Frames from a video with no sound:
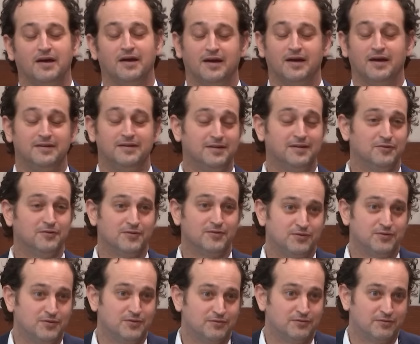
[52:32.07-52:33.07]
I didn't
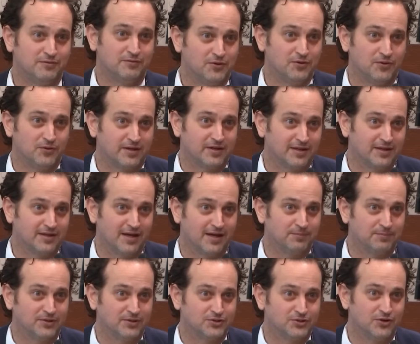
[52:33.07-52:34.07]
review the federal
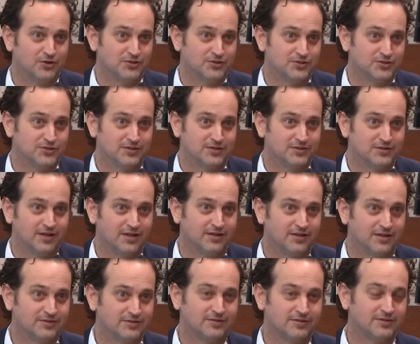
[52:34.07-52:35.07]
kidnapping charges in this case.